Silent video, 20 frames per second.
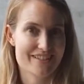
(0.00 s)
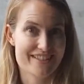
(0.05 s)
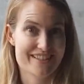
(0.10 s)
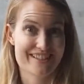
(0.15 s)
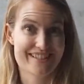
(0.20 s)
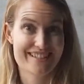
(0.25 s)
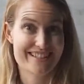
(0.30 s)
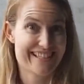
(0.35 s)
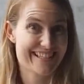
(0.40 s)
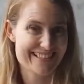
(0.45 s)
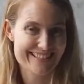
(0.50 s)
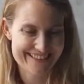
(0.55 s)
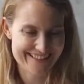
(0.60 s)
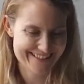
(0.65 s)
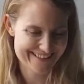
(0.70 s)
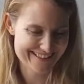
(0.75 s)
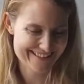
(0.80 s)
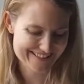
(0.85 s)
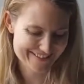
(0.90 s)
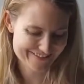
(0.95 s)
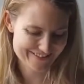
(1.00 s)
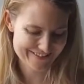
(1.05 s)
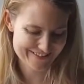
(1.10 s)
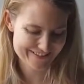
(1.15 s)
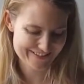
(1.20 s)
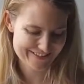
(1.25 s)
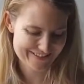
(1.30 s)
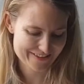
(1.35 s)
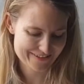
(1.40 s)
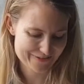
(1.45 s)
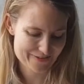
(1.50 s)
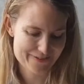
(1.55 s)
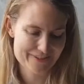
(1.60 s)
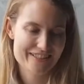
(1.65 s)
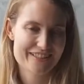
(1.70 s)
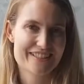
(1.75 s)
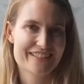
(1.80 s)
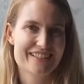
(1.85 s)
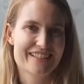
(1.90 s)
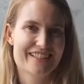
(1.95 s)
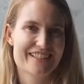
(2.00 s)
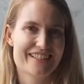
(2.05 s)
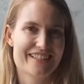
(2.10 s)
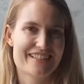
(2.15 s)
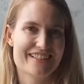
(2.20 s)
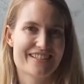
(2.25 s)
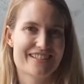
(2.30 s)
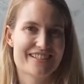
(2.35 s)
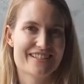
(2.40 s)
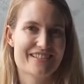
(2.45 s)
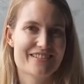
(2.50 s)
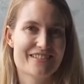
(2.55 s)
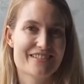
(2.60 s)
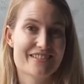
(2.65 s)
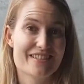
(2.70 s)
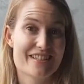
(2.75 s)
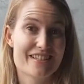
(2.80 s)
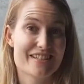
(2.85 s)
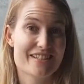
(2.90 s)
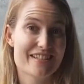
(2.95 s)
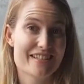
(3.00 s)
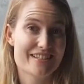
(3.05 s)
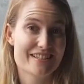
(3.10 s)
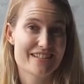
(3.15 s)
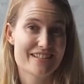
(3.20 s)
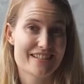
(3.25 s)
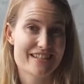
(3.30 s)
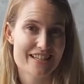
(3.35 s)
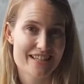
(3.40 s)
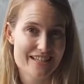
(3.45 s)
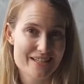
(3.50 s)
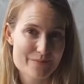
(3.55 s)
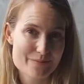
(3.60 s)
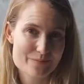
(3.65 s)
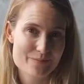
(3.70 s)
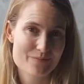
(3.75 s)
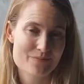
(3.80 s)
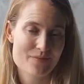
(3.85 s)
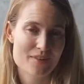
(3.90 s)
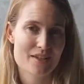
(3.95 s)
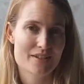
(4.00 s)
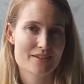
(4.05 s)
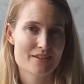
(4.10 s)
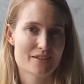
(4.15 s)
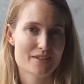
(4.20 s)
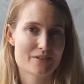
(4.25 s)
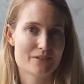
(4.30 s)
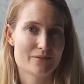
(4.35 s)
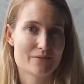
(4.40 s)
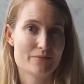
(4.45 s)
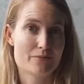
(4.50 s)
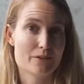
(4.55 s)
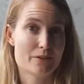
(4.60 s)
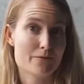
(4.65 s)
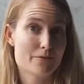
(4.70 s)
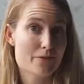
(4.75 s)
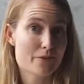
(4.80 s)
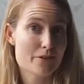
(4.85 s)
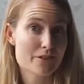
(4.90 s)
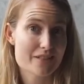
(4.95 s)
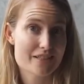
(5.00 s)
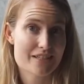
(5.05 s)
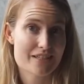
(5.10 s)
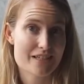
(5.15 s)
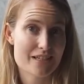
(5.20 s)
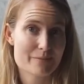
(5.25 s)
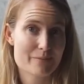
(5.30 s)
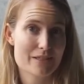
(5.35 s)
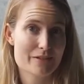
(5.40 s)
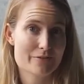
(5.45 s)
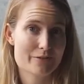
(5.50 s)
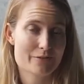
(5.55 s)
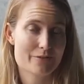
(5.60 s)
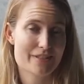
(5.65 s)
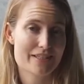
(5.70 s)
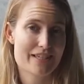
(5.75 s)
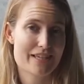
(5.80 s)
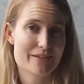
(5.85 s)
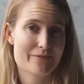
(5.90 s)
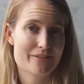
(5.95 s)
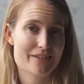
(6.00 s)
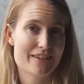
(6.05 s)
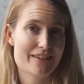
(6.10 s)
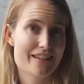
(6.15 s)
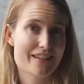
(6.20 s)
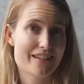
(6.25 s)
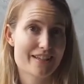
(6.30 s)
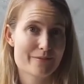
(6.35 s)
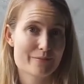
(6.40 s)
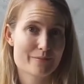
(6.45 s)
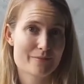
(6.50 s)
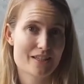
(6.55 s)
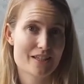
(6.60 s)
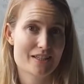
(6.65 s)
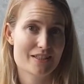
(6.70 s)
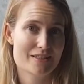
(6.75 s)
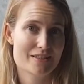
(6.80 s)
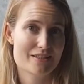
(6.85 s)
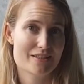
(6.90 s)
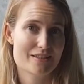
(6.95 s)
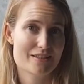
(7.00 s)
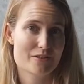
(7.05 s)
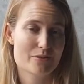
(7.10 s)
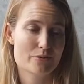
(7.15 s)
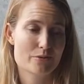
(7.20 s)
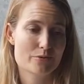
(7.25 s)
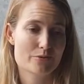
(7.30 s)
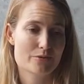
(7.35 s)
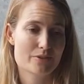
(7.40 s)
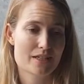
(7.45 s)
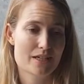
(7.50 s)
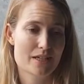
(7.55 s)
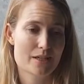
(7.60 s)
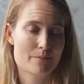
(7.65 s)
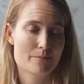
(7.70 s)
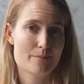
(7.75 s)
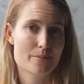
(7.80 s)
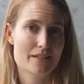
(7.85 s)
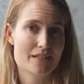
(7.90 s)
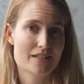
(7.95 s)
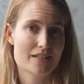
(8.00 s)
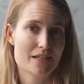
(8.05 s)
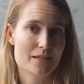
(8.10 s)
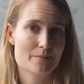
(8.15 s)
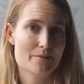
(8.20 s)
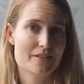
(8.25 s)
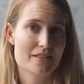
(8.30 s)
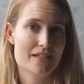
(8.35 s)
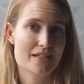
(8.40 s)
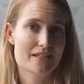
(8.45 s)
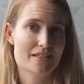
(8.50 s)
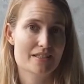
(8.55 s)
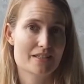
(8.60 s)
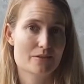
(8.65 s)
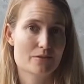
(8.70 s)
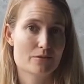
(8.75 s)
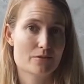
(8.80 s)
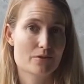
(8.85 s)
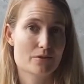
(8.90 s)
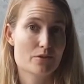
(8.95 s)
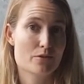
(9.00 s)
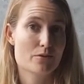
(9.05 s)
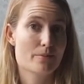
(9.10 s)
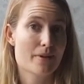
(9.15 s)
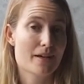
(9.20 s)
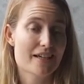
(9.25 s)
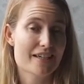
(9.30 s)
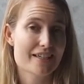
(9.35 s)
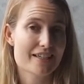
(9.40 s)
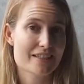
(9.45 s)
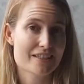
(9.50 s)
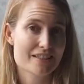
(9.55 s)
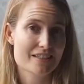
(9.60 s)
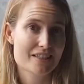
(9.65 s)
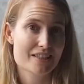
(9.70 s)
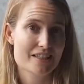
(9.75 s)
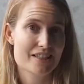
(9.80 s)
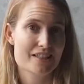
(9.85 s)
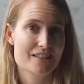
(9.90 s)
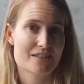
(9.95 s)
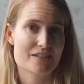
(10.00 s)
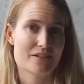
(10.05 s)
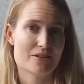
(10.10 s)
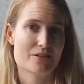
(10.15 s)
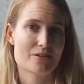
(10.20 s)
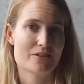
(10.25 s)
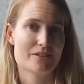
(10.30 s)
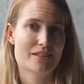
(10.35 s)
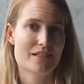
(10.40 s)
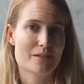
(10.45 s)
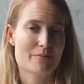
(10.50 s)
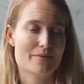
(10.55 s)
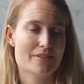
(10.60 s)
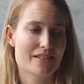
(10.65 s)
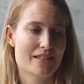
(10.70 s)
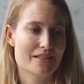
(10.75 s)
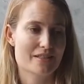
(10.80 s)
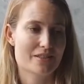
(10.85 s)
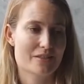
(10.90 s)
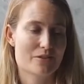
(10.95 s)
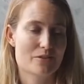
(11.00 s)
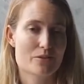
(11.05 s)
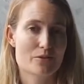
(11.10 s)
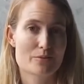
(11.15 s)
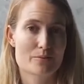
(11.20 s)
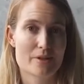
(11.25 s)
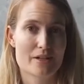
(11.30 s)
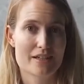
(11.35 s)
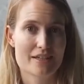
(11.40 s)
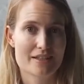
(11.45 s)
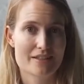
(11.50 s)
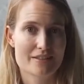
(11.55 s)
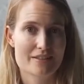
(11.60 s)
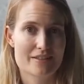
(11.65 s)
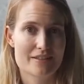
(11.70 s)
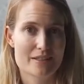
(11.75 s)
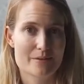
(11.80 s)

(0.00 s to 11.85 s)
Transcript: So the second thing that we're looking for is to use this year's theme. So for the first time ever we have a theme, and it's called Be an Upstander or Tūmaya. So an upstander or Tūmaya is